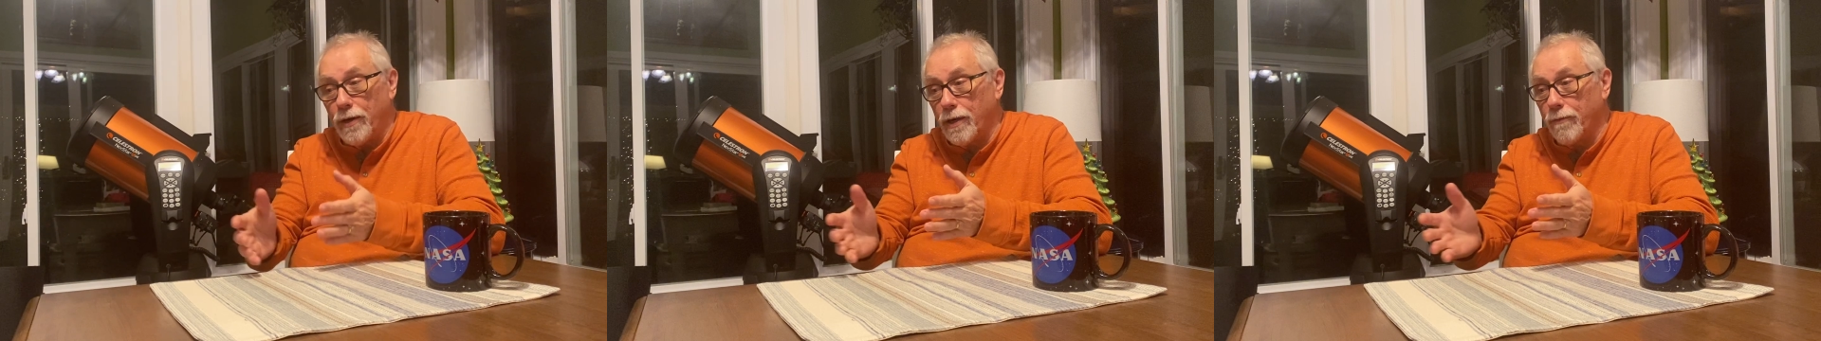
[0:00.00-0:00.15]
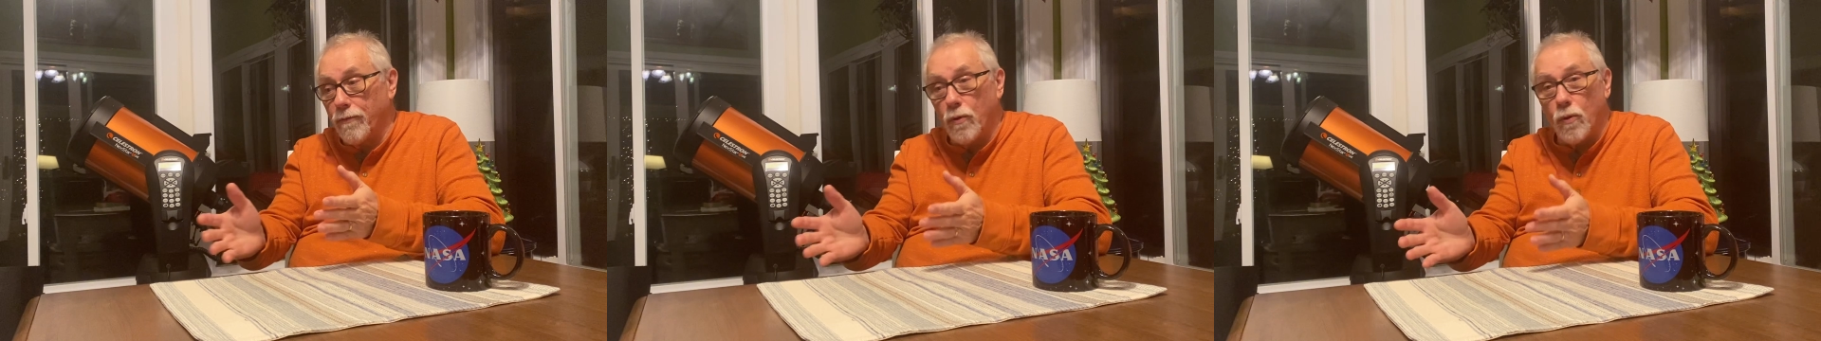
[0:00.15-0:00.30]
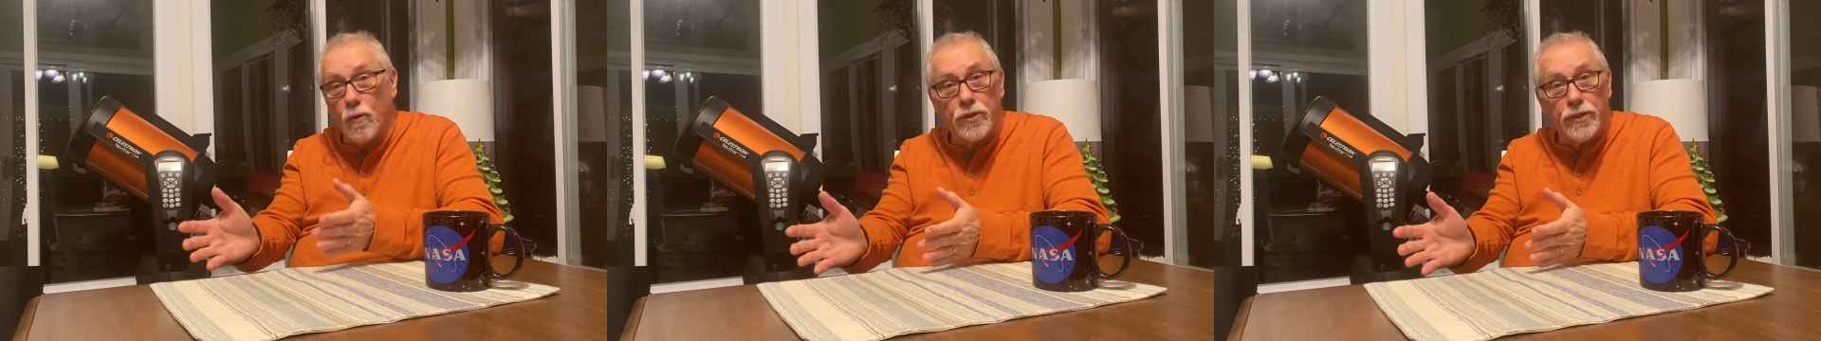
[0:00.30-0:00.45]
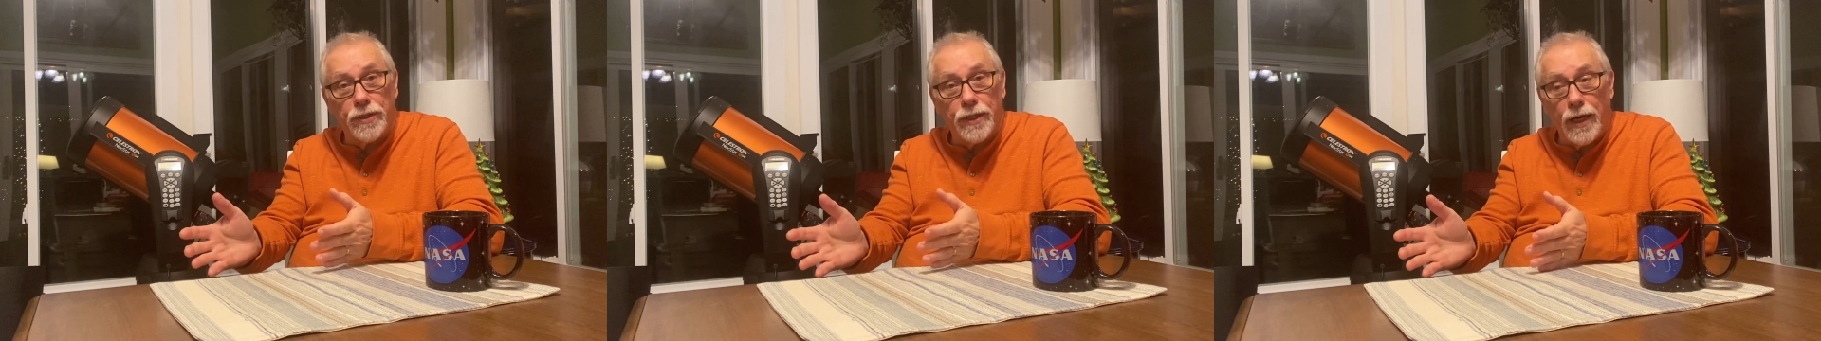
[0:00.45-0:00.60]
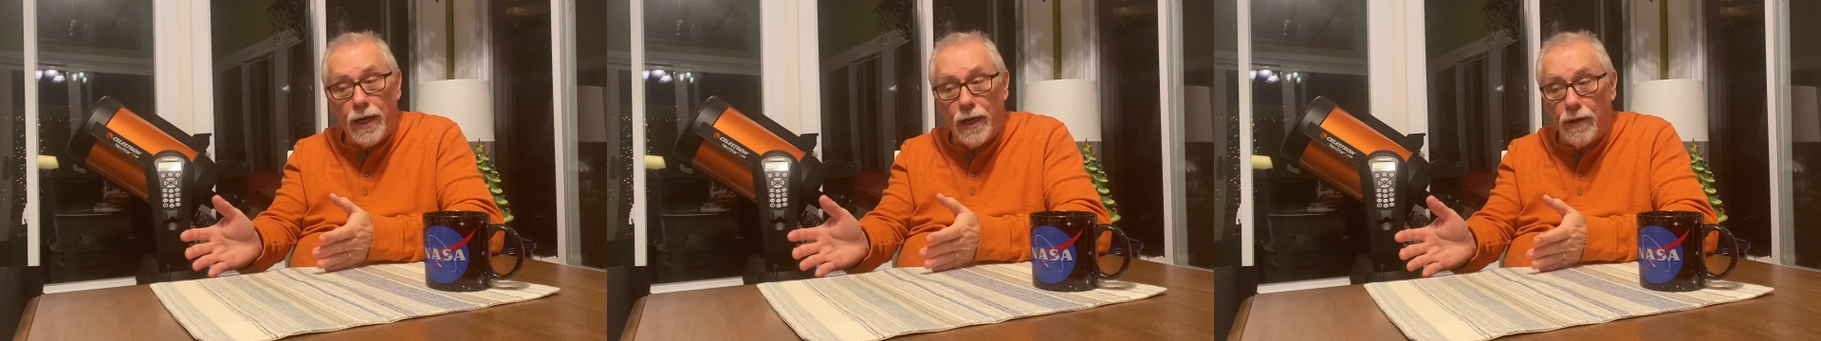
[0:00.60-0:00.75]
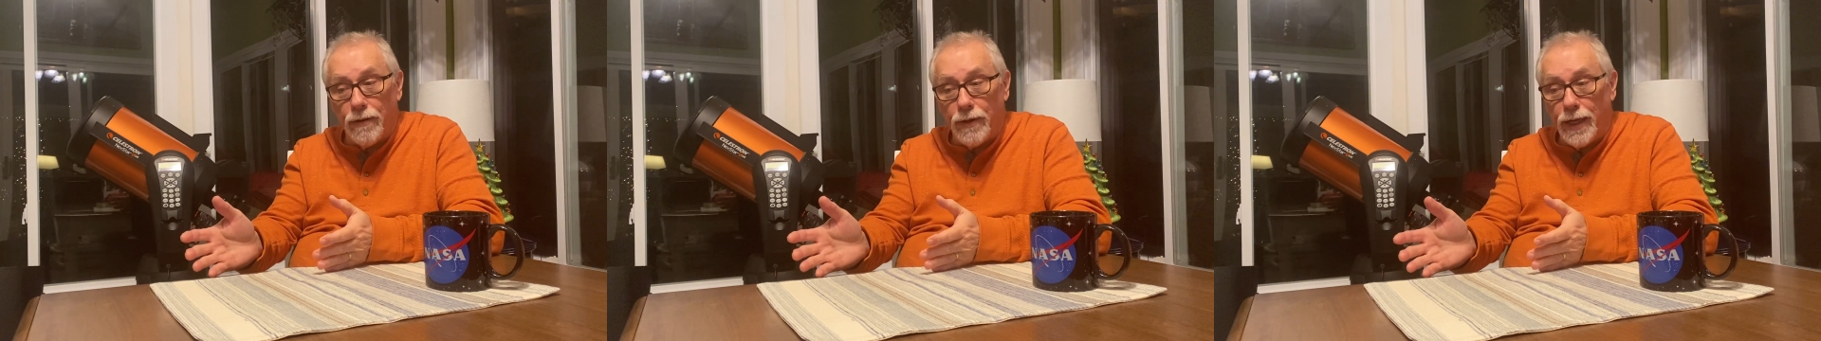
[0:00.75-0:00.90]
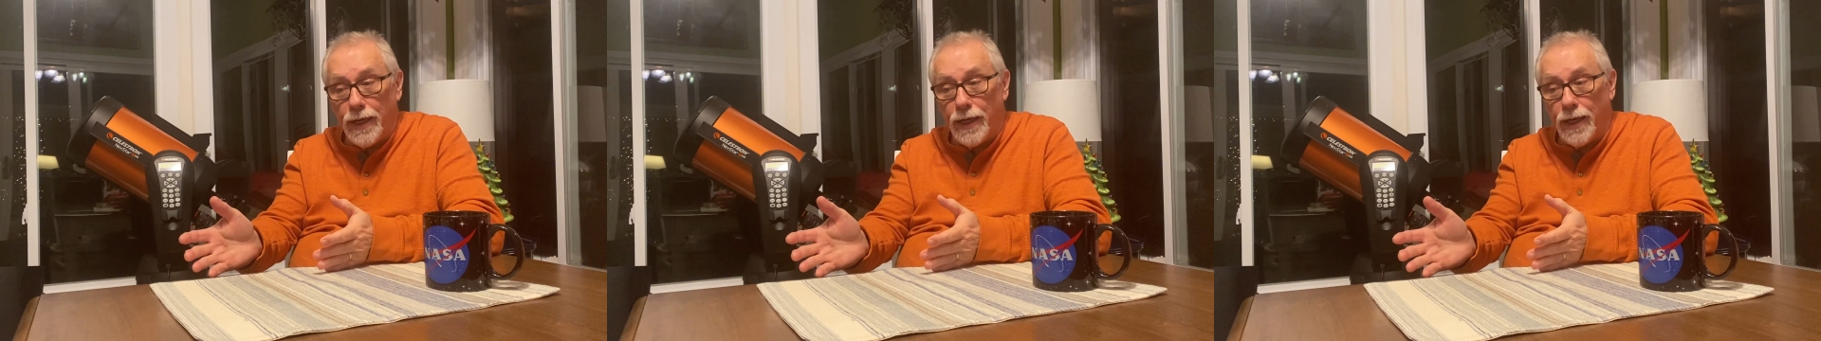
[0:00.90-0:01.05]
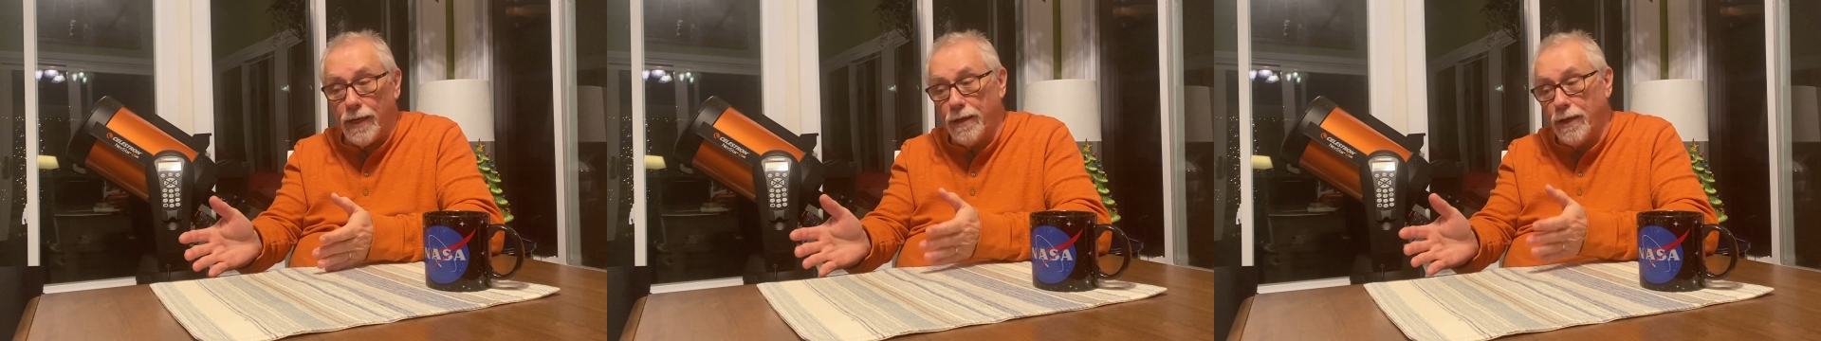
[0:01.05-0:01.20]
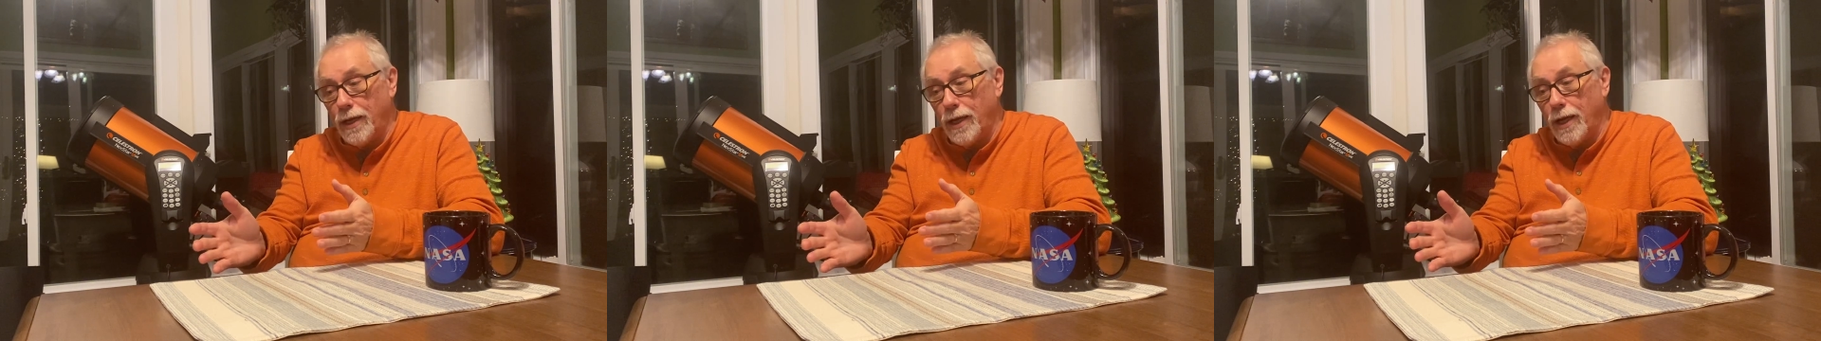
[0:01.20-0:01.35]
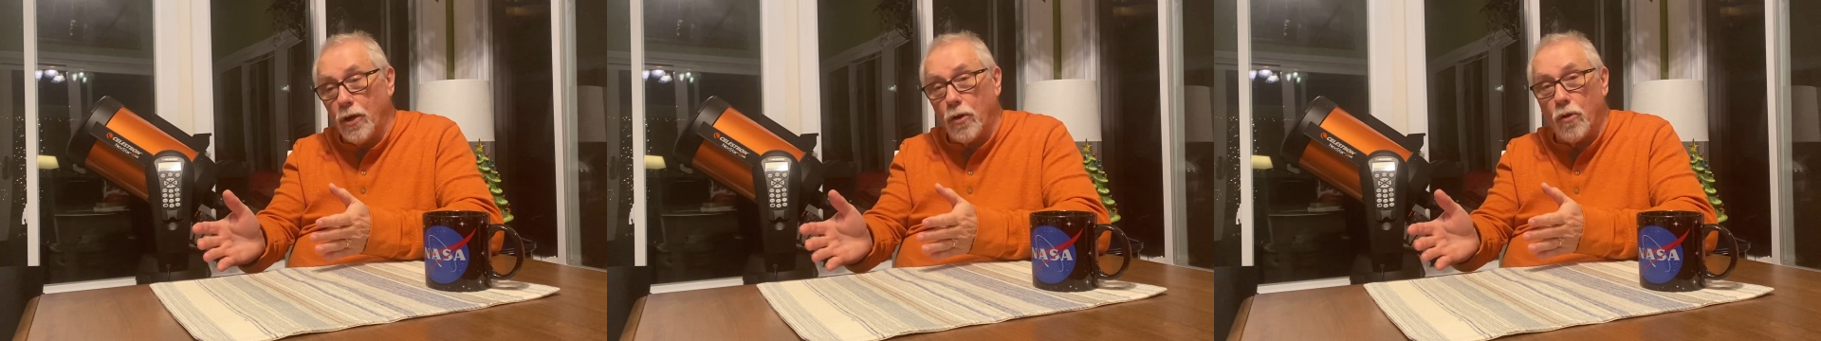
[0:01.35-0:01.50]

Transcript: and of course there they can